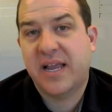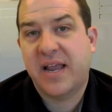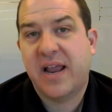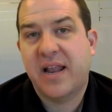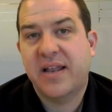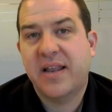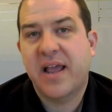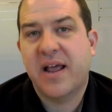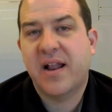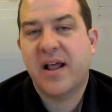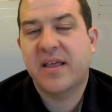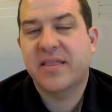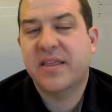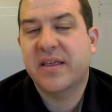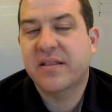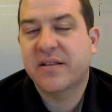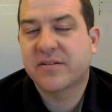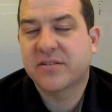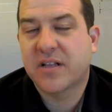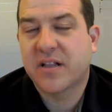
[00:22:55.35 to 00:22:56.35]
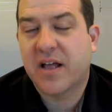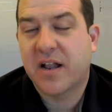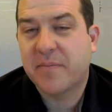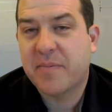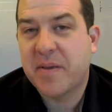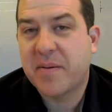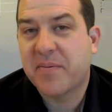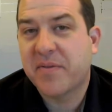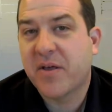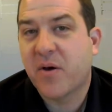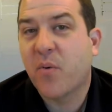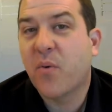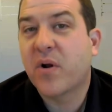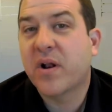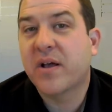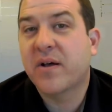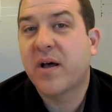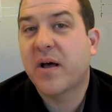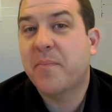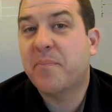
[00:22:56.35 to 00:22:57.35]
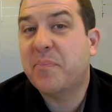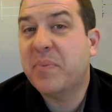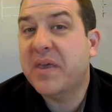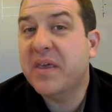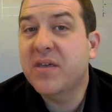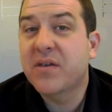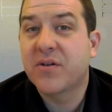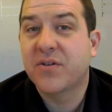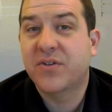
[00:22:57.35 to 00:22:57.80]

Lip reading: and yet I think there's a lot of people that want to appeal